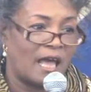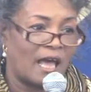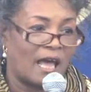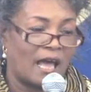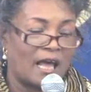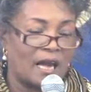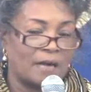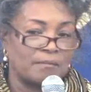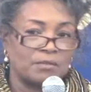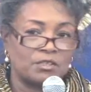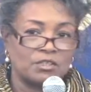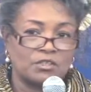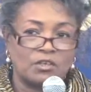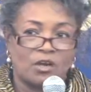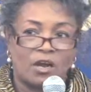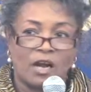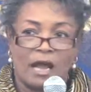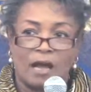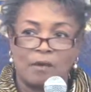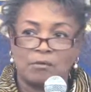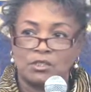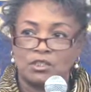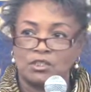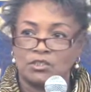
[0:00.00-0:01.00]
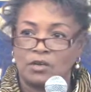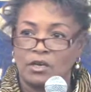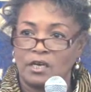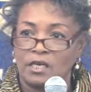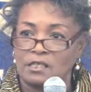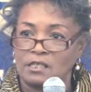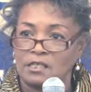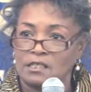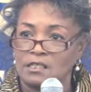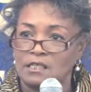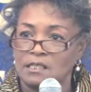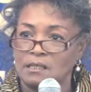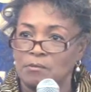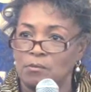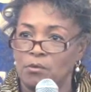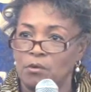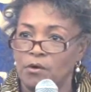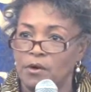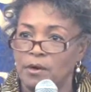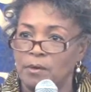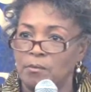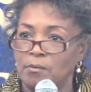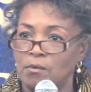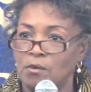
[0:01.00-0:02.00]
and I was starting to see
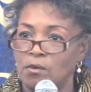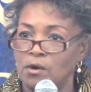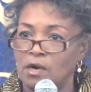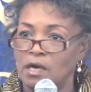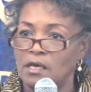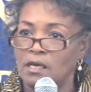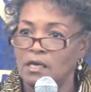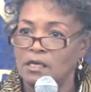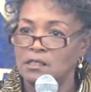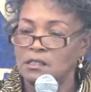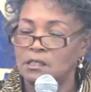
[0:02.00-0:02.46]
more and more